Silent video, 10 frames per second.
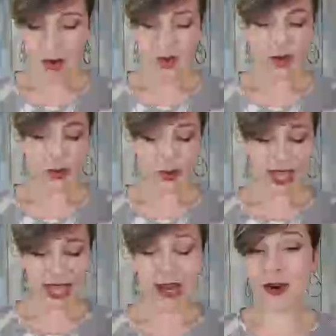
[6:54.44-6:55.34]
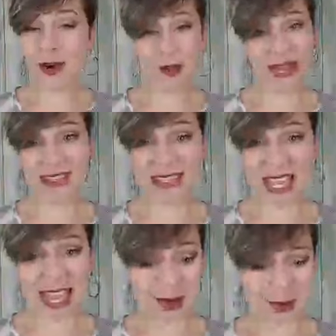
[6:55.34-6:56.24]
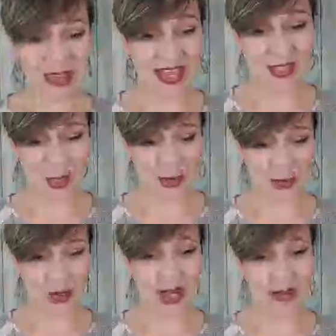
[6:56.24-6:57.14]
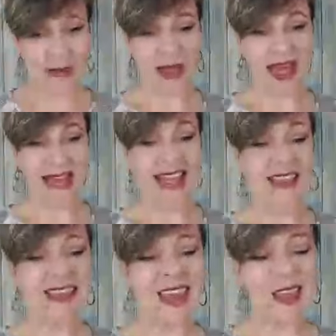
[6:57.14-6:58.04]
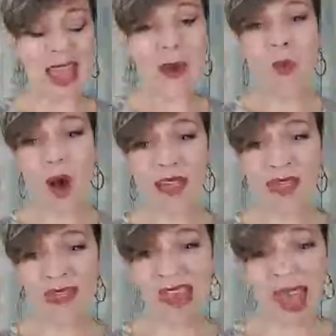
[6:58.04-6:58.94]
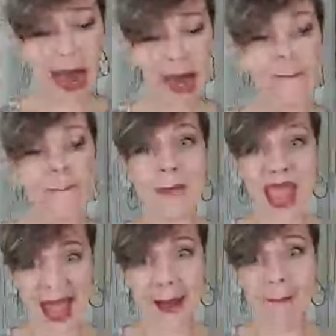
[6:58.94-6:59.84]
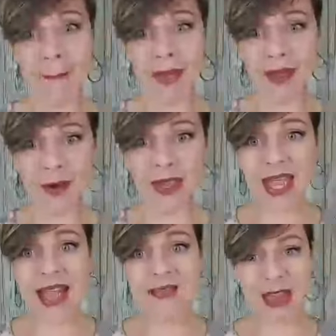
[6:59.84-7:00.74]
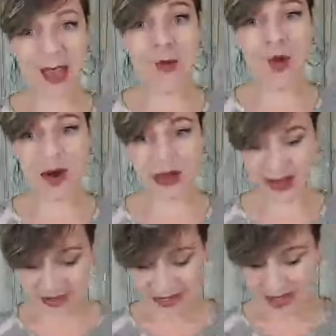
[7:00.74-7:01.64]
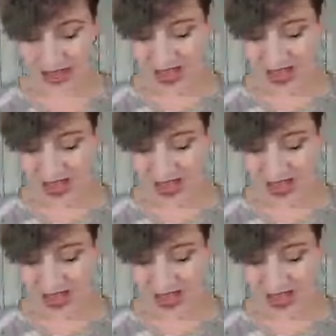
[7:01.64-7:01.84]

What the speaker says: who don't care about staying with a softer color palette, that they want that bam. Okay. They want